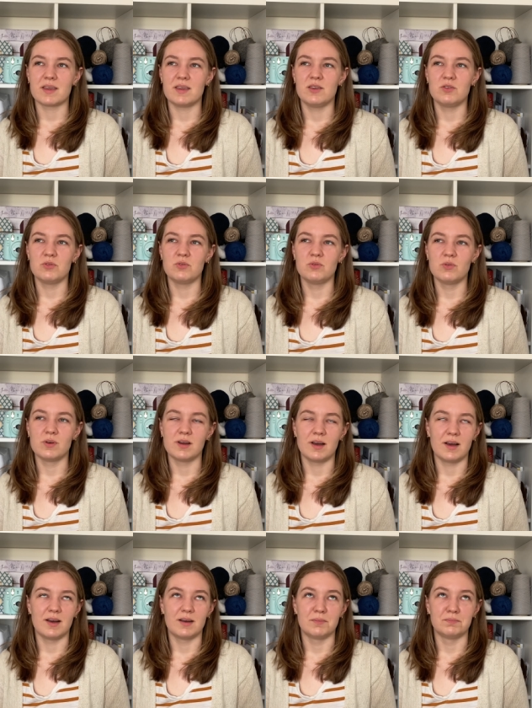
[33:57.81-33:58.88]
you
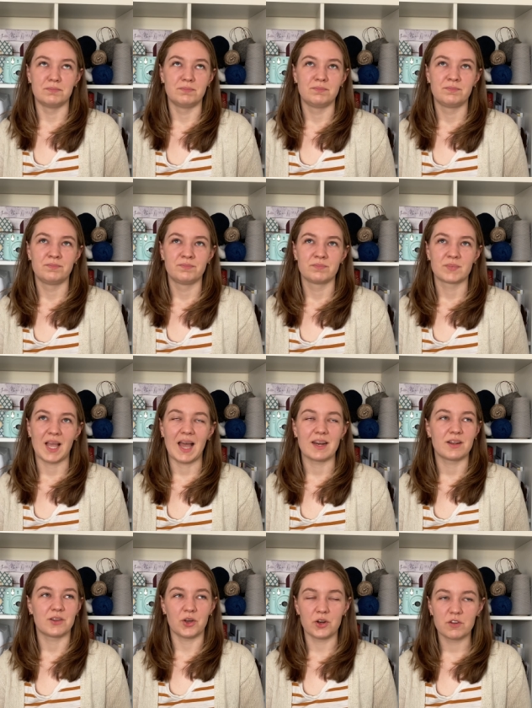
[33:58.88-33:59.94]

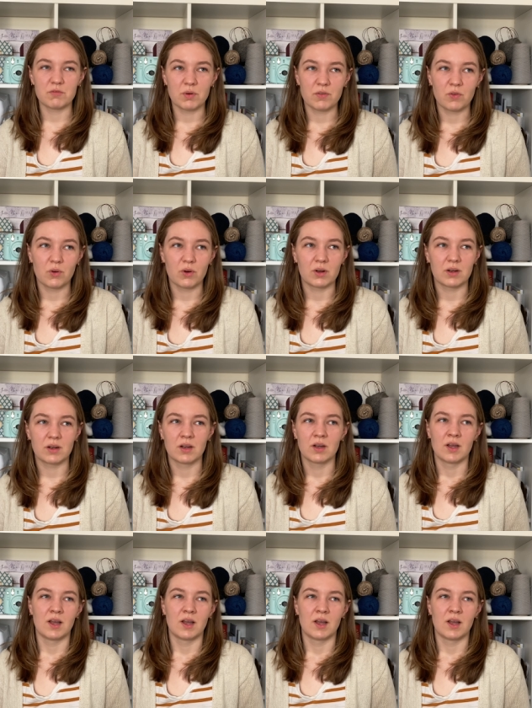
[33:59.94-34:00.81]
hadn't thought of before.